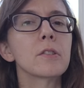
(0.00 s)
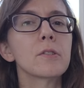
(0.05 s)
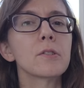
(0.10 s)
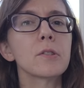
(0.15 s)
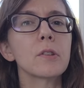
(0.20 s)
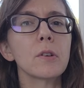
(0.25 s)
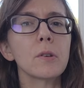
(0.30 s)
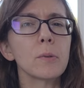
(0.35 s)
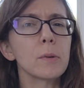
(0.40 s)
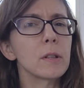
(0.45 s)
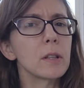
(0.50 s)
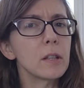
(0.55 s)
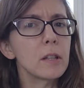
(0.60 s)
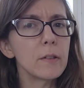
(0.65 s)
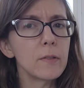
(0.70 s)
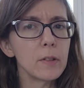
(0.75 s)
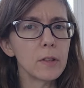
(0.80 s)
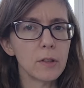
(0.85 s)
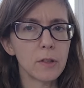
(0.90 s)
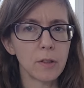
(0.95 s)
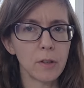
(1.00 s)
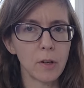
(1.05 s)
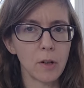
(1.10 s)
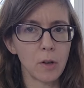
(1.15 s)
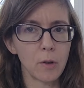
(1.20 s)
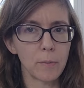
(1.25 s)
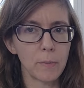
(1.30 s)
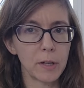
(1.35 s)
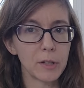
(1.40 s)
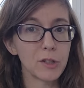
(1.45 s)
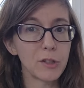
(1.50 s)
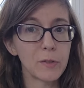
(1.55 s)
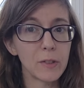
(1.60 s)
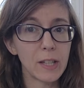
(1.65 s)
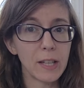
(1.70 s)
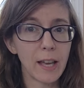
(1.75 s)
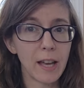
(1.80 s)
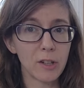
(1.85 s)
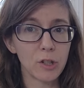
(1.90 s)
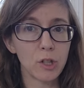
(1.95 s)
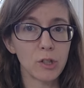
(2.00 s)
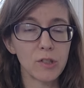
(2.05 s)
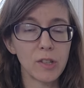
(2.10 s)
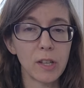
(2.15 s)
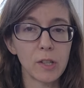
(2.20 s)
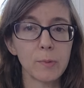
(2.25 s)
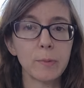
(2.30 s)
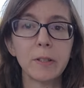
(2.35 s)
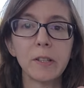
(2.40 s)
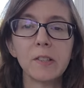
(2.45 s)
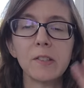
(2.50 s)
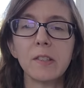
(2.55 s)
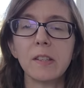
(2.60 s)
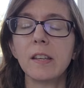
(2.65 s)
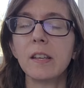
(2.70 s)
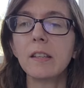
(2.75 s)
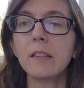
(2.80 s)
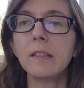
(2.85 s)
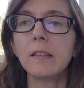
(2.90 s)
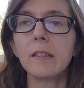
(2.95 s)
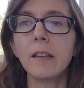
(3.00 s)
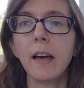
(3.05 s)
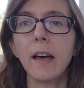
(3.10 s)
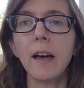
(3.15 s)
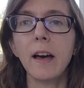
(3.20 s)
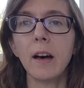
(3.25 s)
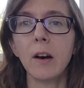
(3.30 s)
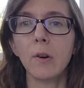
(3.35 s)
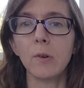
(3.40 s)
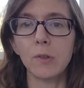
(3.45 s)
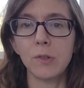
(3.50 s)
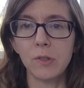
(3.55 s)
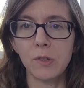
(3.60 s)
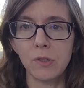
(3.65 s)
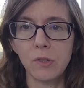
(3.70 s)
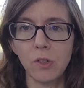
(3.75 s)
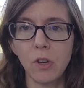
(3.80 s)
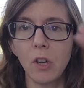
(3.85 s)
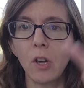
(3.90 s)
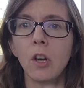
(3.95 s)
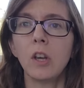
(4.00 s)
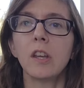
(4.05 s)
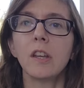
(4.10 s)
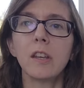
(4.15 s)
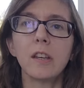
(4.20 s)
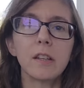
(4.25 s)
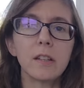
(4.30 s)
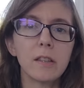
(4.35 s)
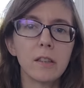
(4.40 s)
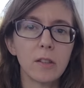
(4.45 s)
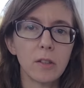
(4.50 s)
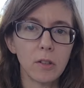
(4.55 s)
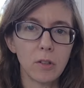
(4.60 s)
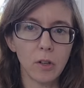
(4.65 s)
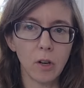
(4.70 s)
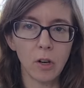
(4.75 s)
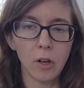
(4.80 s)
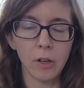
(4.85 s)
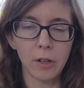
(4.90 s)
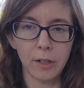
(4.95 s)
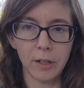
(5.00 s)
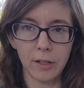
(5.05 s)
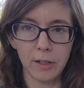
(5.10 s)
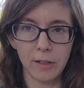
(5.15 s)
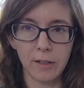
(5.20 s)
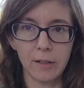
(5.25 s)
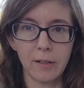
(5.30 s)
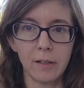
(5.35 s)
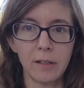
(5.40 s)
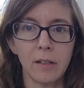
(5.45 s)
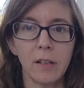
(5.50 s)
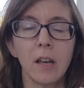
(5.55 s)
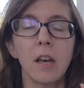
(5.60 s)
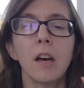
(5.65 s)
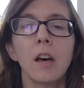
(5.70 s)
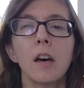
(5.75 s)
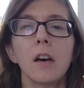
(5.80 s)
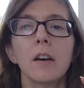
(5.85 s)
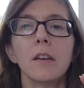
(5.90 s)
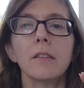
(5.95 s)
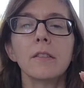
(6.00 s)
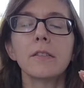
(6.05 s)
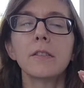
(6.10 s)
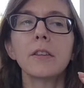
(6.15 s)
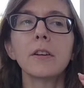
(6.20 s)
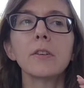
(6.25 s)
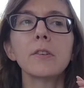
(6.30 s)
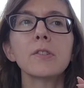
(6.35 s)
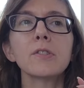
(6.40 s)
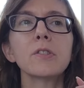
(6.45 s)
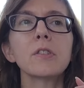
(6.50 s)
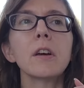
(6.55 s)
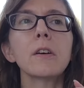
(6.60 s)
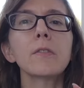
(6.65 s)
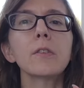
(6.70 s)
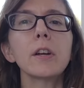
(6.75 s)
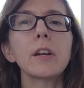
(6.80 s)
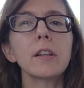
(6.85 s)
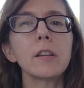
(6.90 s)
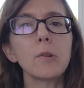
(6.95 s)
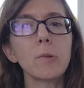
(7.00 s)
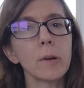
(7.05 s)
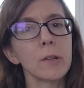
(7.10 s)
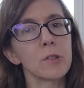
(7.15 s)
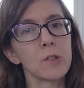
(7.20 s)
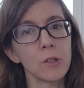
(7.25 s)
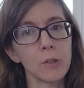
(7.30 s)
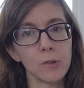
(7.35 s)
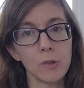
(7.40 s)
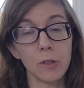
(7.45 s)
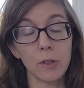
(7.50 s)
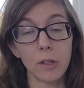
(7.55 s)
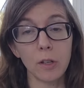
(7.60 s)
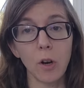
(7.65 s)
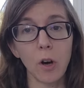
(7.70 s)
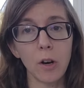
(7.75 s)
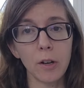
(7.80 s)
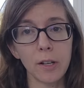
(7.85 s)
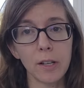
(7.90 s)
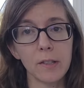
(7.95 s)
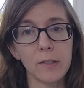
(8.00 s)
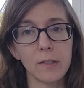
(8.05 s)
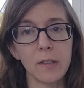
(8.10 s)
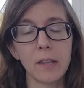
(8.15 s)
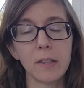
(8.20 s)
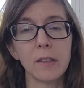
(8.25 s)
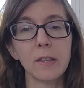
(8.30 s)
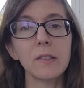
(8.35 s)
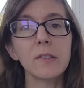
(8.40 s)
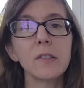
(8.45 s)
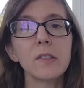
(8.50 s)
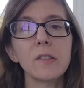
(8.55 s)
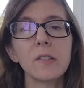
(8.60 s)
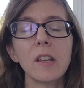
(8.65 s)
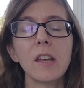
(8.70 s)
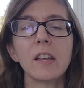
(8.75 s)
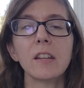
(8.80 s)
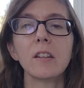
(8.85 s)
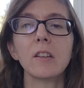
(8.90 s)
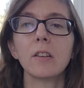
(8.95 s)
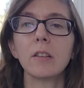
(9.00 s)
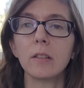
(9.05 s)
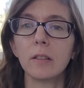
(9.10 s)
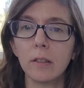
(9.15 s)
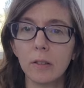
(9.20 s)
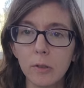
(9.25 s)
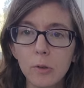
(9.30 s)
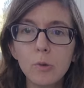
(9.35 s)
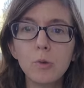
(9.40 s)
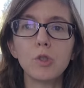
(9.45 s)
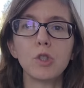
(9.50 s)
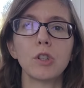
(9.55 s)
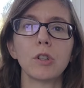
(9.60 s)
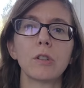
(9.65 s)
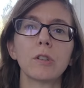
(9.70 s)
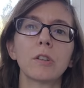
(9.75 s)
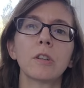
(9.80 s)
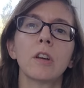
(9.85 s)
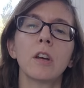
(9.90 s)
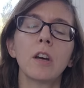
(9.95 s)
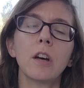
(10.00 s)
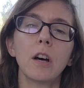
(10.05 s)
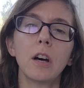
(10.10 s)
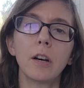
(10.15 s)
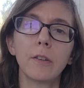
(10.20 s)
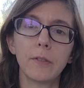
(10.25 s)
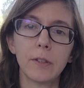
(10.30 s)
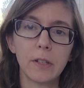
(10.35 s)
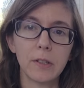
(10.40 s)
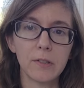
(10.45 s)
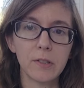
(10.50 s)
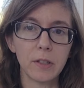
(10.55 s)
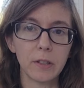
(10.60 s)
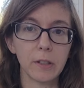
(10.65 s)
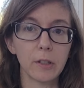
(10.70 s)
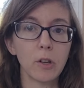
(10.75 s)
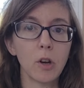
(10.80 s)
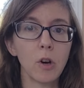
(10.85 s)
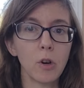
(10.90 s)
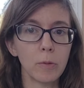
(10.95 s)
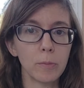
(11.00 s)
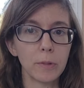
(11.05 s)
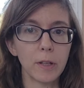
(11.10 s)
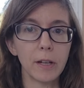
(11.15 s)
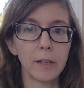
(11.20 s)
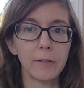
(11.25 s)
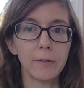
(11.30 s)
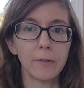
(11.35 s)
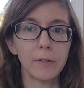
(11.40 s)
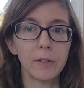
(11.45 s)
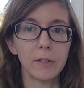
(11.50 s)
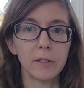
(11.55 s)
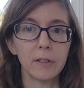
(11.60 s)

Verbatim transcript: So even though much of the action takes place in the house, in the garden, there is never any question to the audience that this is an illusion of an idyllic home life.